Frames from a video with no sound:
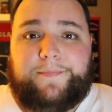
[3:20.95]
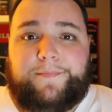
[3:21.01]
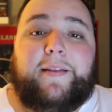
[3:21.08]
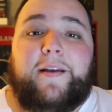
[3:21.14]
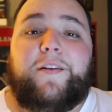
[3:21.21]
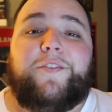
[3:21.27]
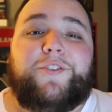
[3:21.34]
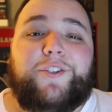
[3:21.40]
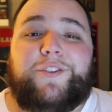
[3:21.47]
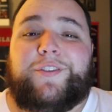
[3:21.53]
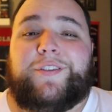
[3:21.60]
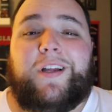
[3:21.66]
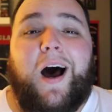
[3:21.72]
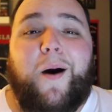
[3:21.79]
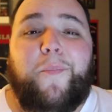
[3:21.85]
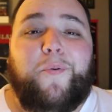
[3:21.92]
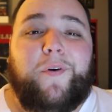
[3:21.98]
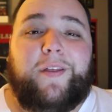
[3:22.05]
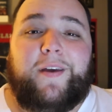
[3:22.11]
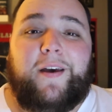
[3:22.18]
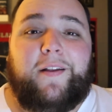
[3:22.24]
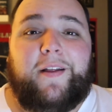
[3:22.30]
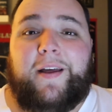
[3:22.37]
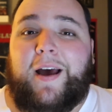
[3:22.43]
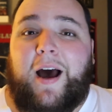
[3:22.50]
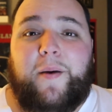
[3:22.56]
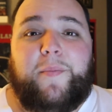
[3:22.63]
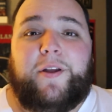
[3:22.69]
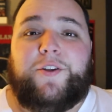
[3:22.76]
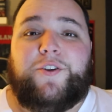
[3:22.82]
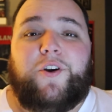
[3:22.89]
It didn't just stop with Gilly. I
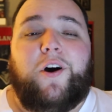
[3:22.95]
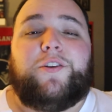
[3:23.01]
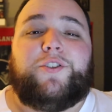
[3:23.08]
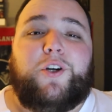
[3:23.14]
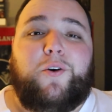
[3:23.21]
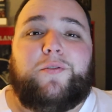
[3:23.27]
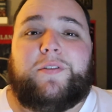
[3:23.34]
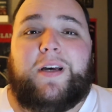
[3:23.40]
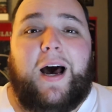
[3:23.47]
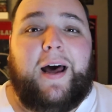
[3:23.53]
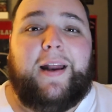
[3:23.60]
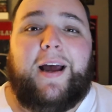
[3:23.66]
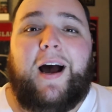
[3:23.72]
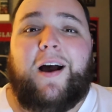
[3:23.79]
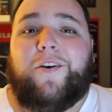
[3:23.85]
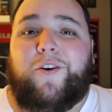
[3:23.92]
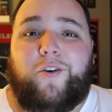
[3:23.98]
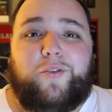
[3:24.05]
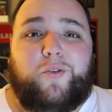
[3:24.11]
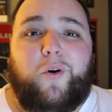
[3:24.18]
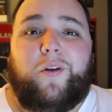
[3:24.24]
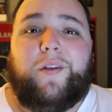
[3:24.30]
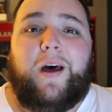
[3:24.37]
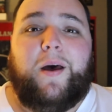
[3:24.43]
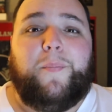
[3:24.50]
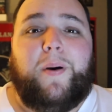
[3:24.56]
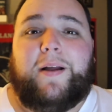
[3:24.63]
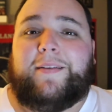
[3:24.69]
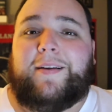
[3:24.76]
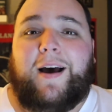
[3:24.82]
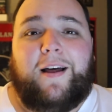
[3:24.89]
mean, John Jones kind of got cooked all night
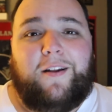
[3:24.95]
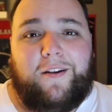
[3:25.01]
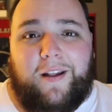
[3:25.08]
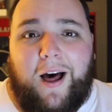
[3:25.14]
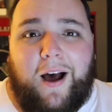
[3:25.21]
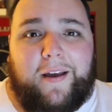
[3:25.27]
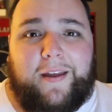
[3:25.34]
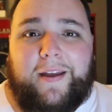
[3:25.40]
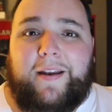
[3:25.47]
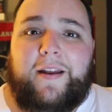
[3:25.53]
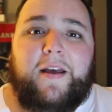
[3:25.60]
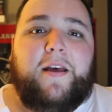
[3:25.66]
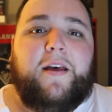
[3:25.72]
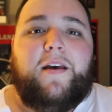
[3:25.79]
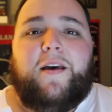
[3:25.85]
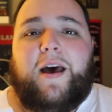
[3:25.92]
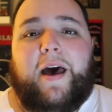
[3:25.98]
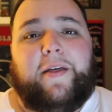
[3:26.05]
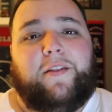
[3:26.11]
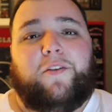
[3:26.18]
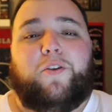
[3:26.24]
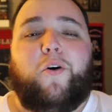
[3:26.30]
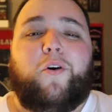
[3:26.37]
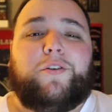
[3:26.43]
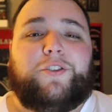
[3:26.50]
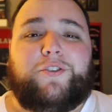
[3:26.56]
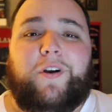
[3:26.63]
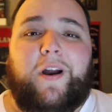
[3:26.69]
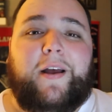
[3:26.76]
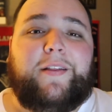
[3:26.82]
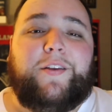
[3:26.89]
by Tyler Lockett, and the long
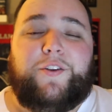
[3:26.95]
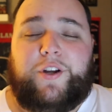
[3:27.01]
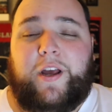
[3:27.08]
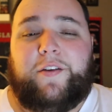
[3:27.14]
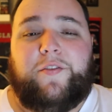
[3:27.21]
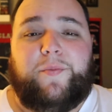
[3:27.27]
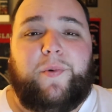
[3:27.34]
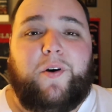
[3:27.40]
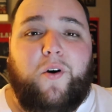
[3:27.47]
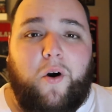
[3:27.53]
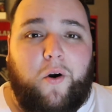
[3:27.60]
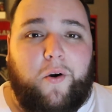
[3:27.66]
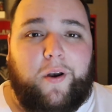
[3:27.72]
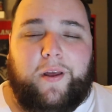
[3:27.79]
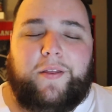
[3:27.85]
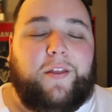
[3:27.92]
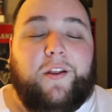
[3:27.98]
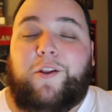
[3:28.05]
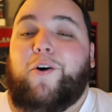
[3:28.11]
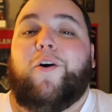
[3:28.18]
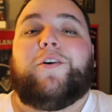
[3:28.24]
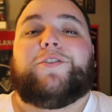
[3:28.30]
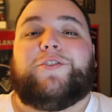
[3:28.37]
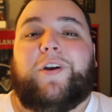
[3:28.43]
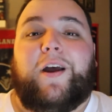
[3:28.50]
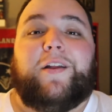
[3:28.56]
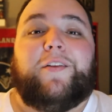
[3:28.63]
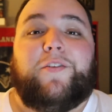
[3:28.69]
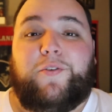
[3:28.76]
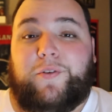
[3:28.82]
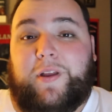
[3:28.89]
strike to Jason McCourty, the long
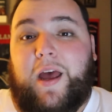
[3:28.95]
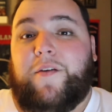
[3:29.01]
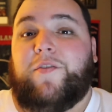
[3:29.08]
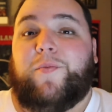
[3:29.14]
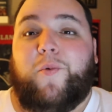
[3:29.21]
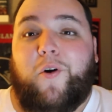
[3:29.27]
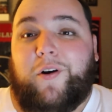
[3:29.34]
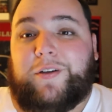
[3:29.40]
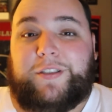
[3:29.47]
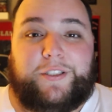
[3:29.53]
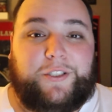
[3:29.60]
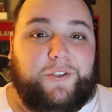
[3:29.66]
strike to David Moore,